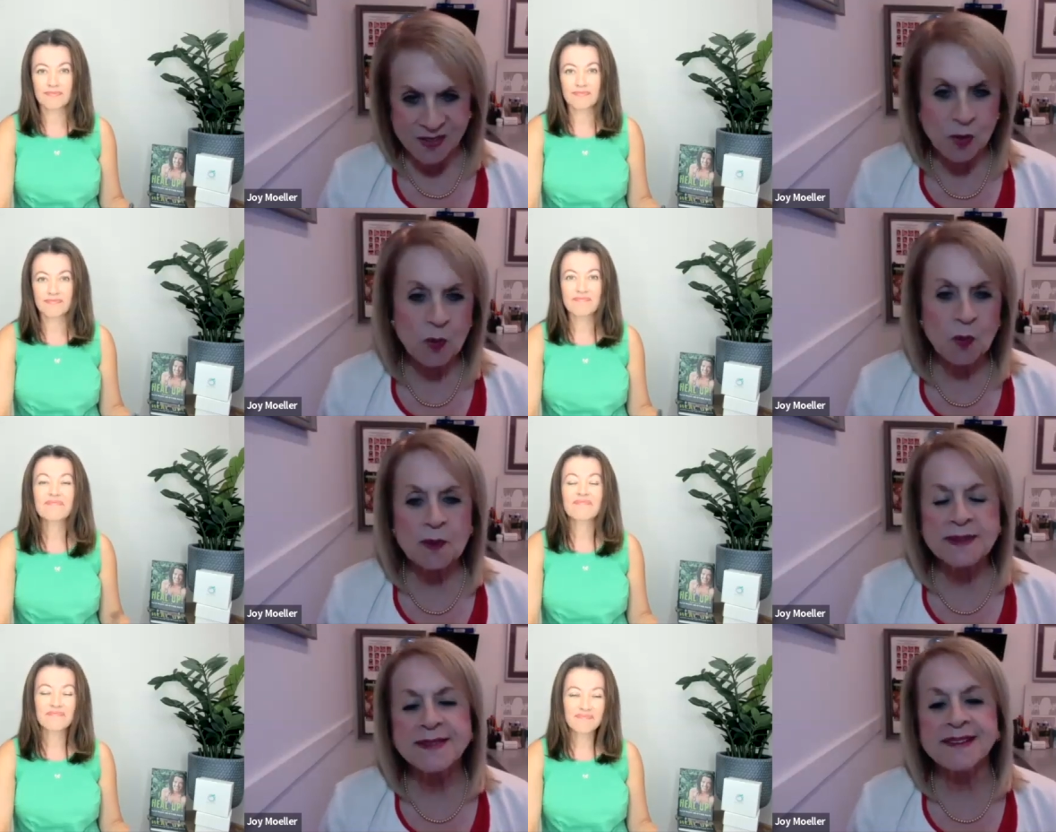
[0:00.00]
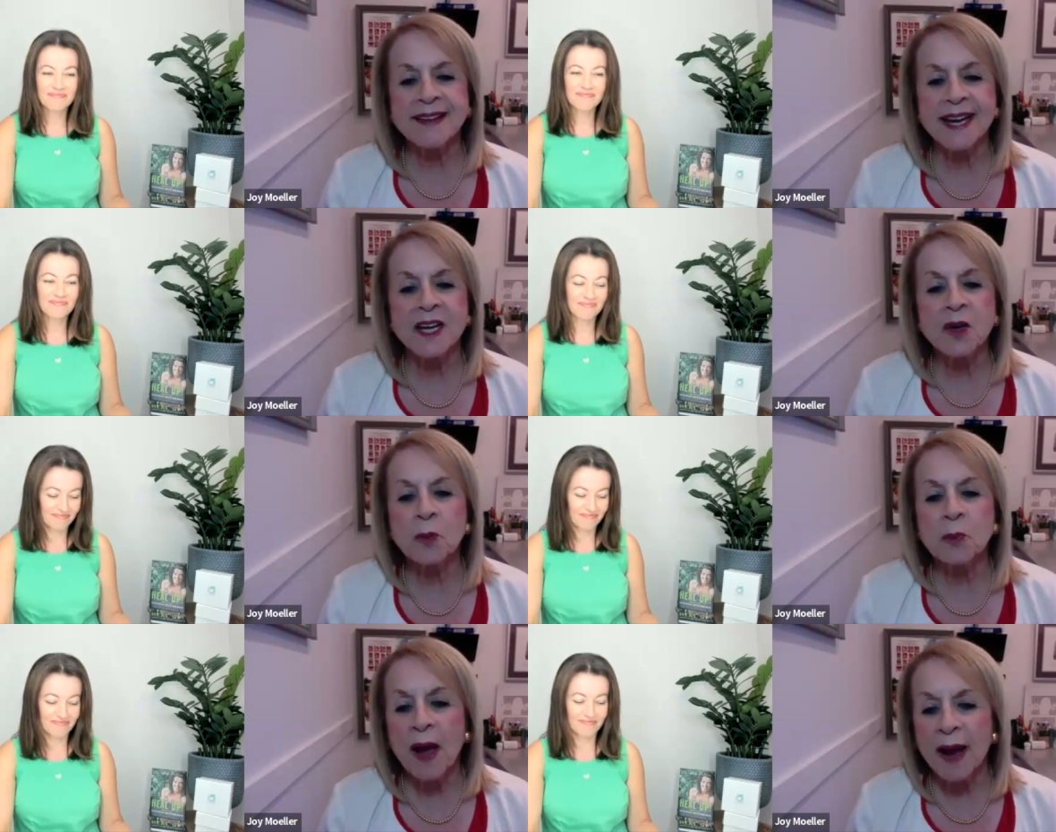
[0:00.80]
Speaker 1: who was the lady
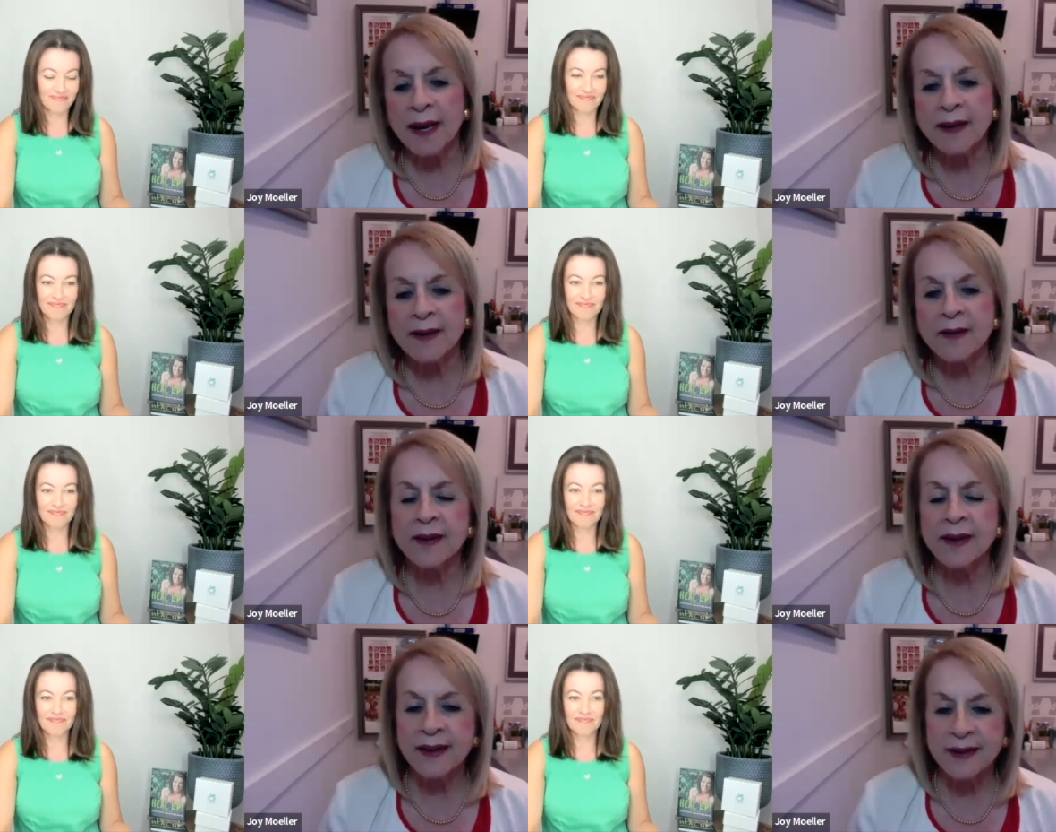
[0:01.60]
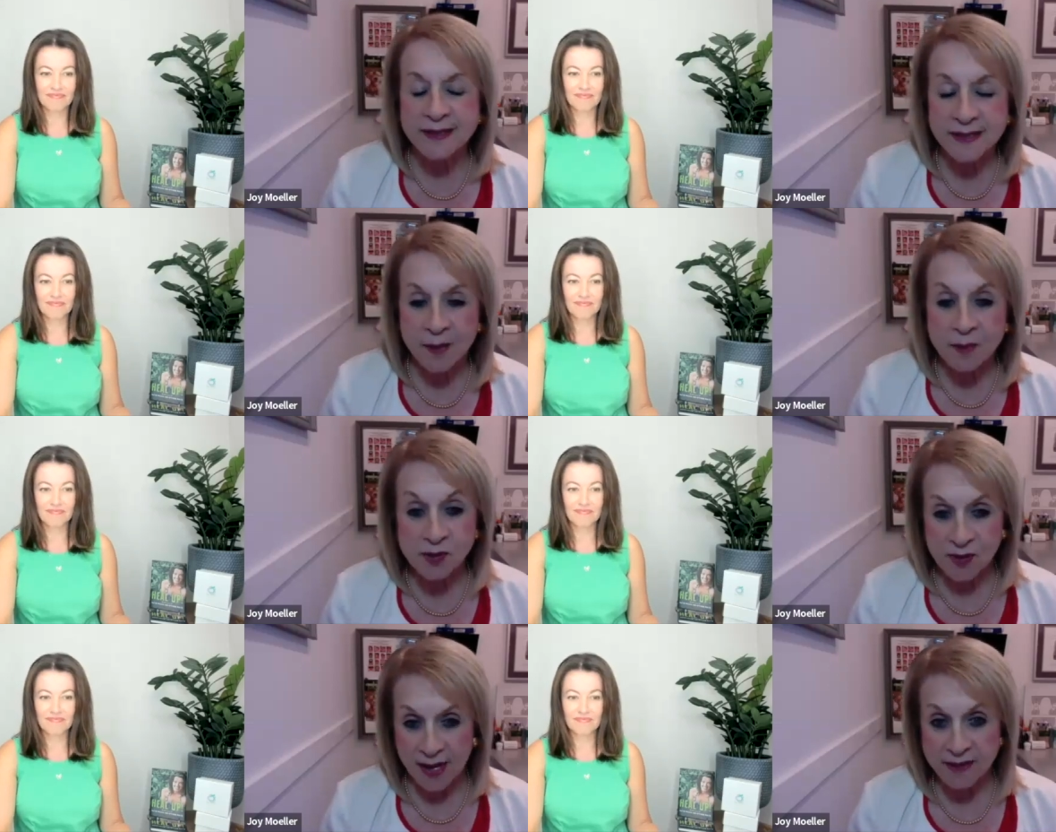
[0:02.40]
who pioneered and
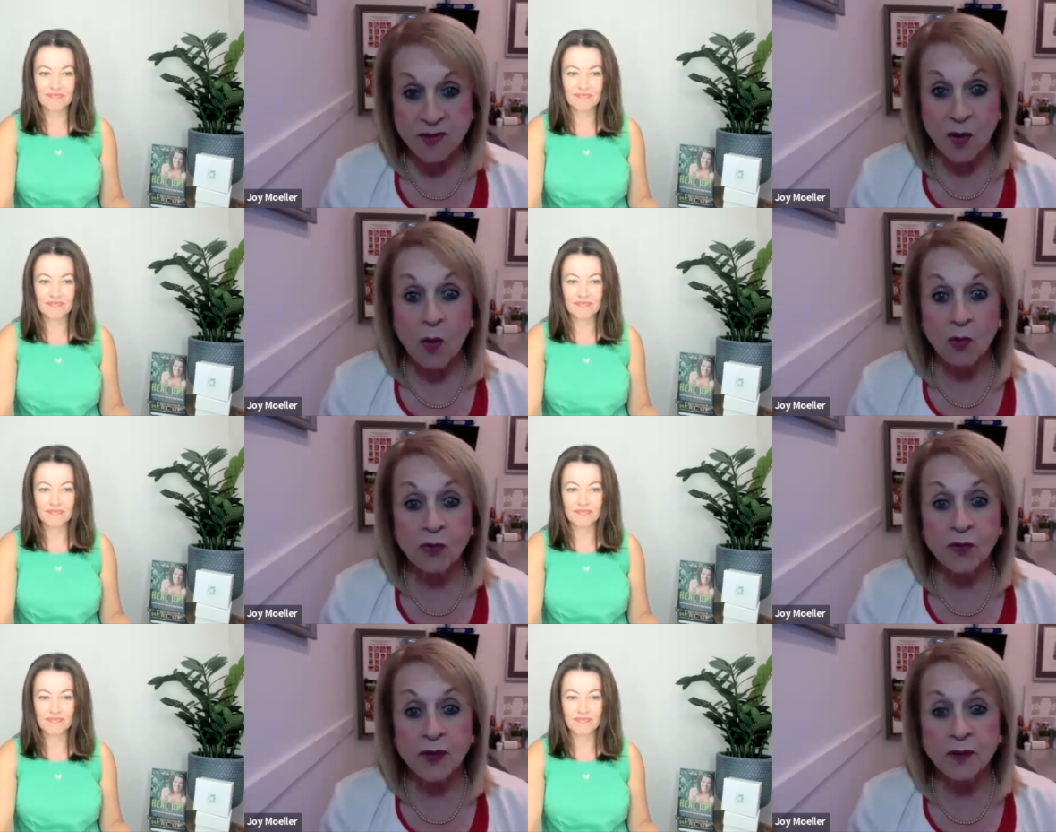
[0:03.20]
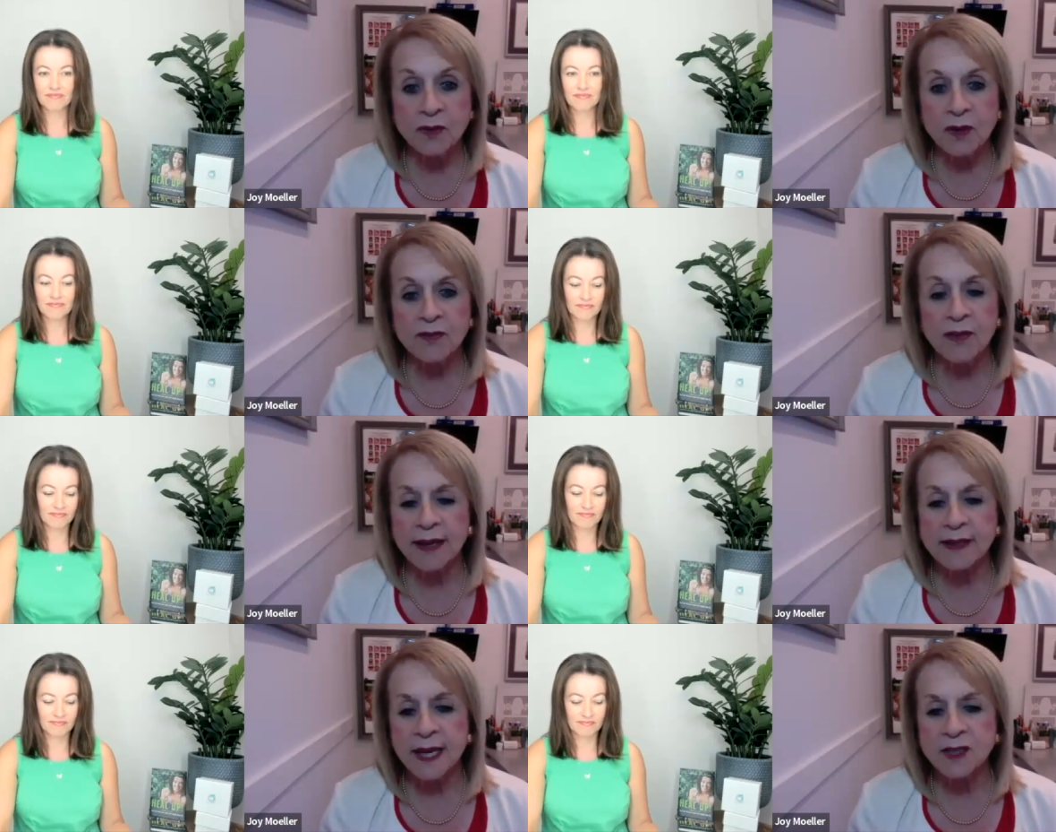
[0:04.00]
conceptualized the whole field of
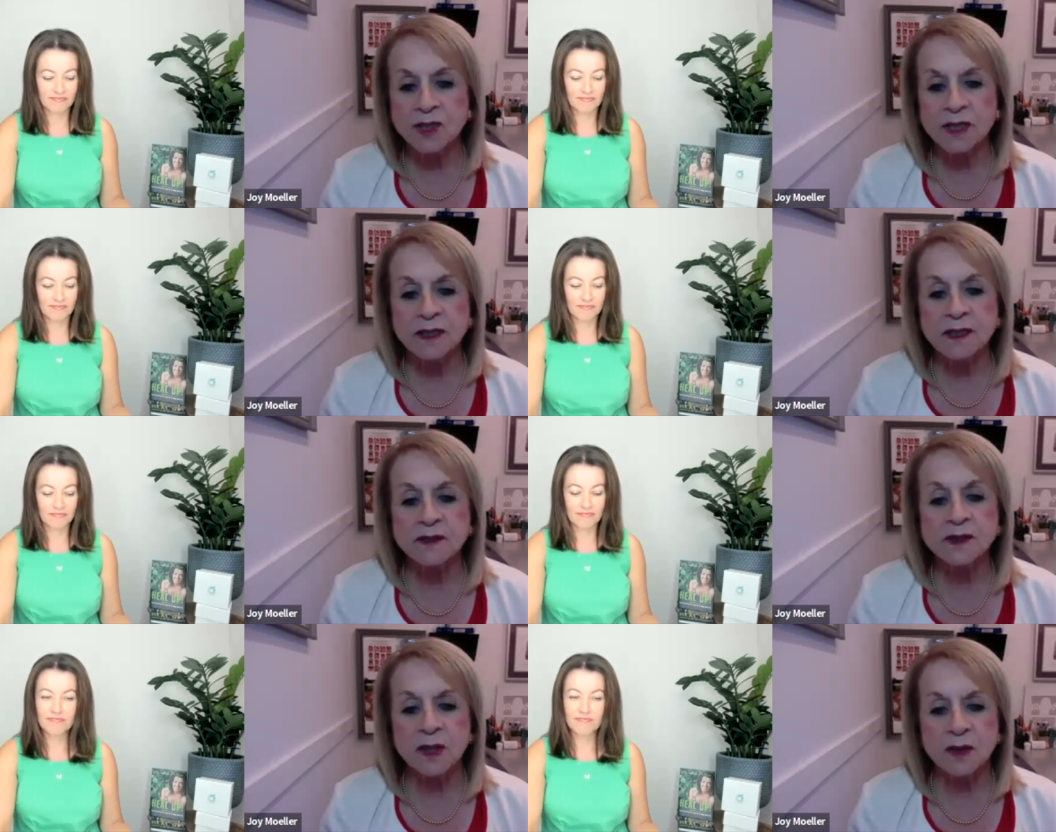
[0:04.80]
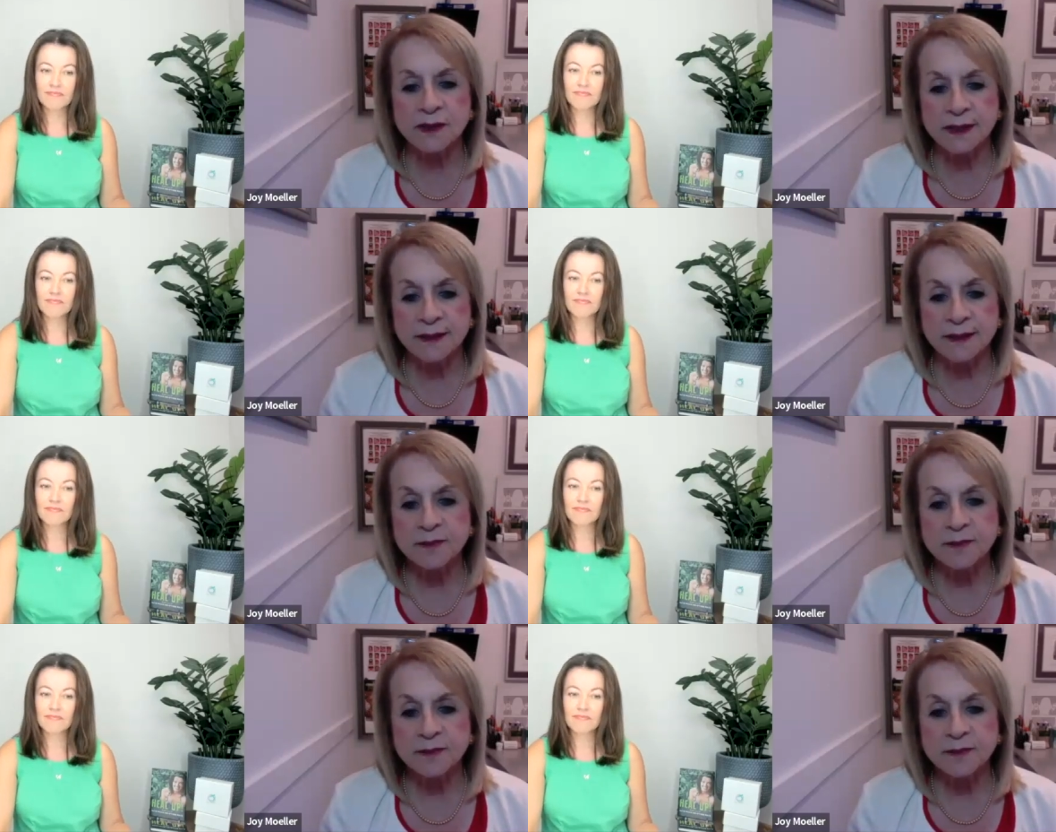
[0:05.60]
lactation consulting.